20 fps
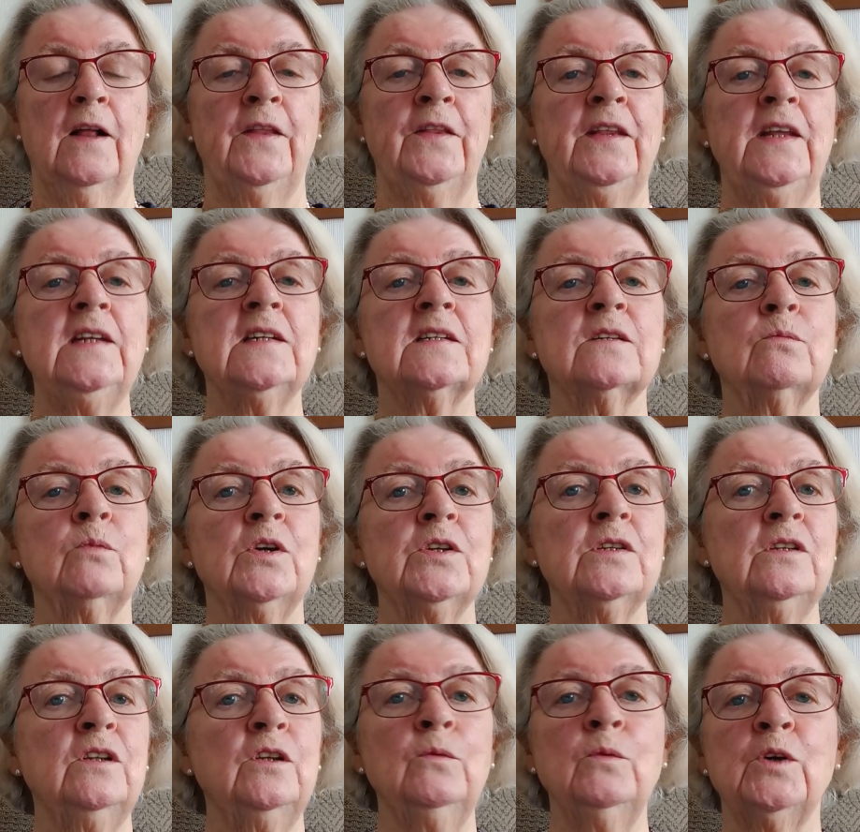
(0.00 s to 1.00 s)
This
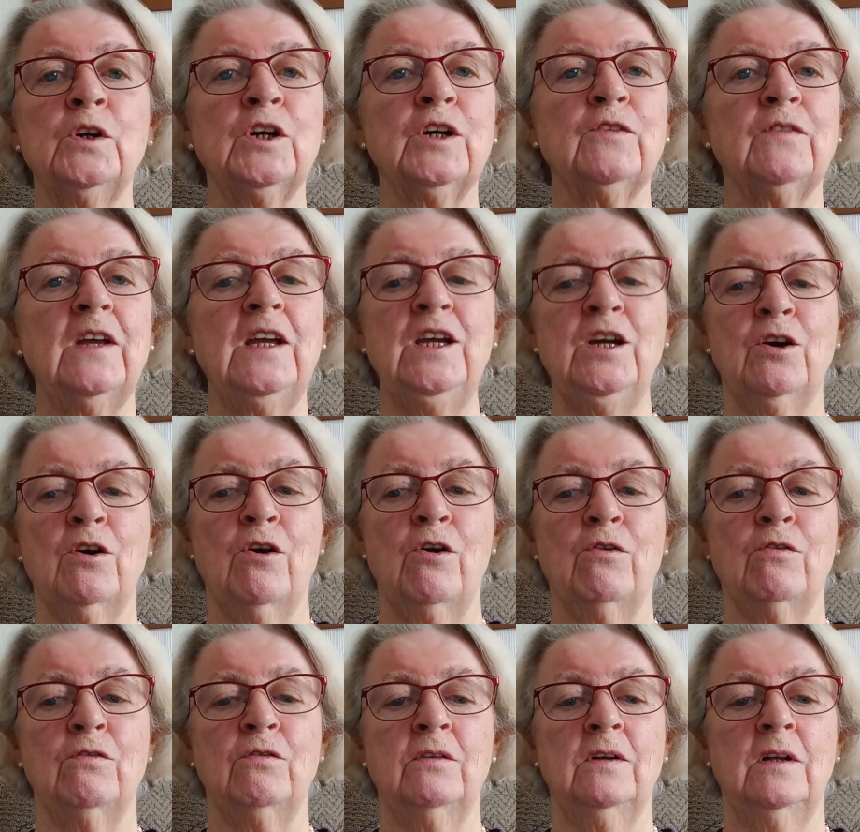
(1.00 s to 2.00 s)
wasn't the work of
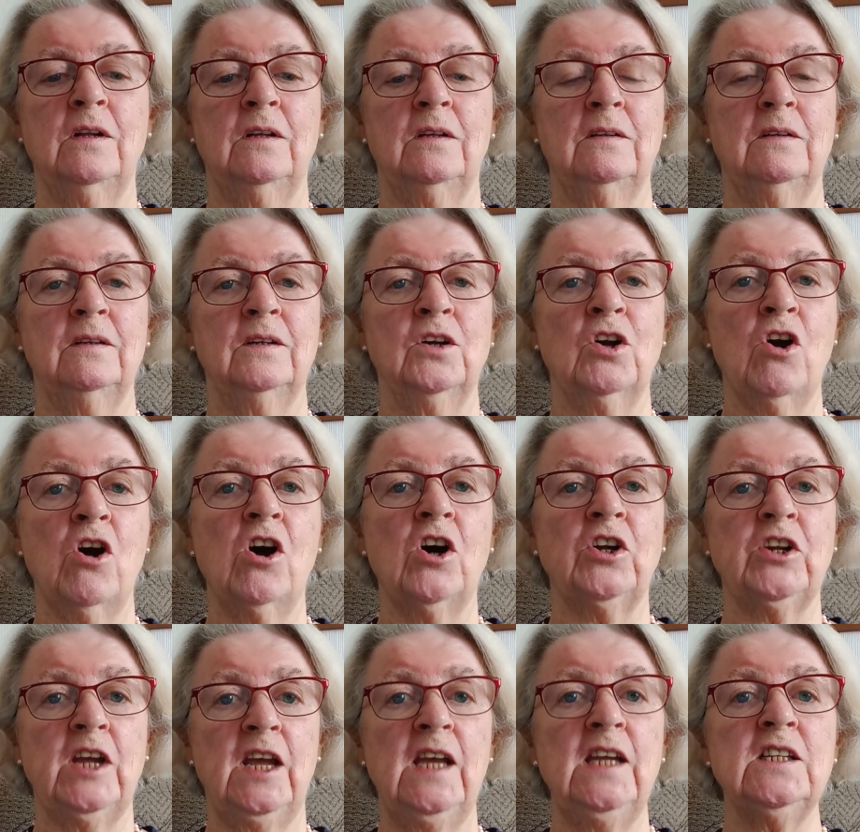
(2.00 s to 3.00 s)
ego.
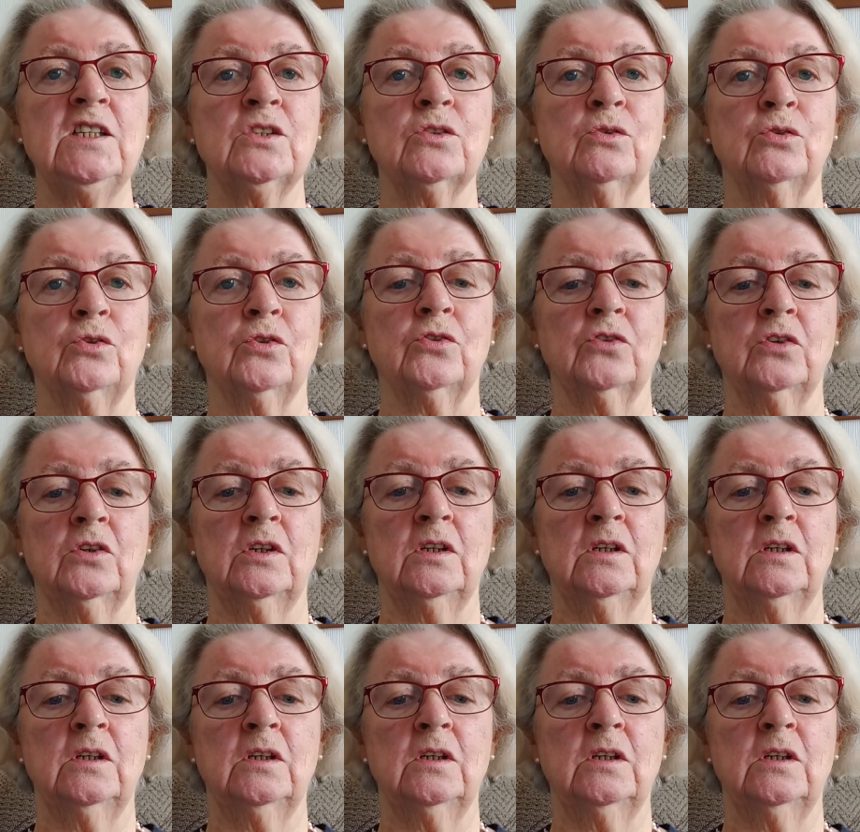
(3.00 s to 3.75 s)
God is good.